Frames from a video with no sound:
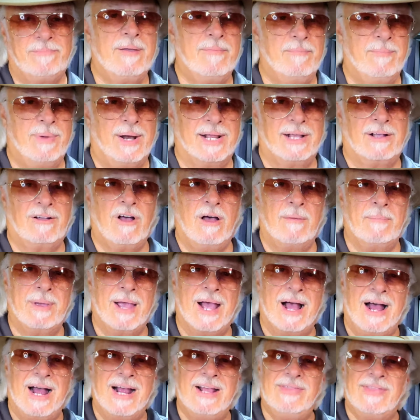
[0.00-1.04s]
but it got
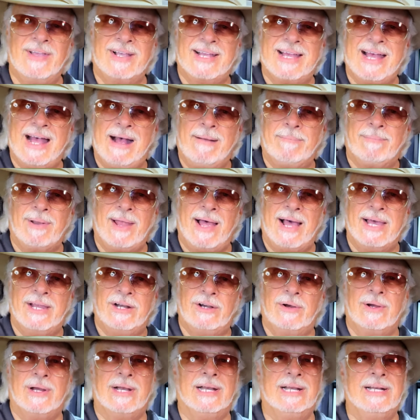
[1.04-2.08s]
behind the cap
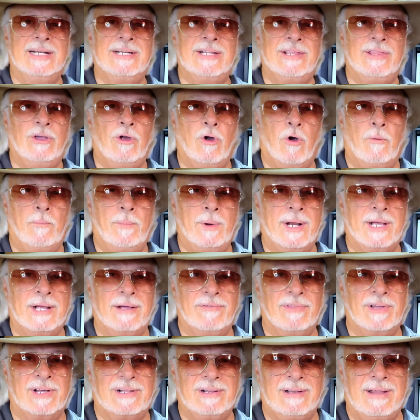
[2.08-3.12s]
liner and into the opening of
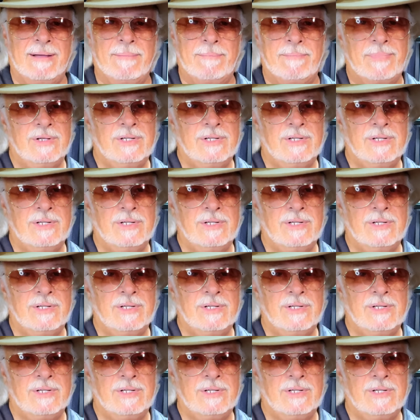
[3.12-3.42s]
the clip,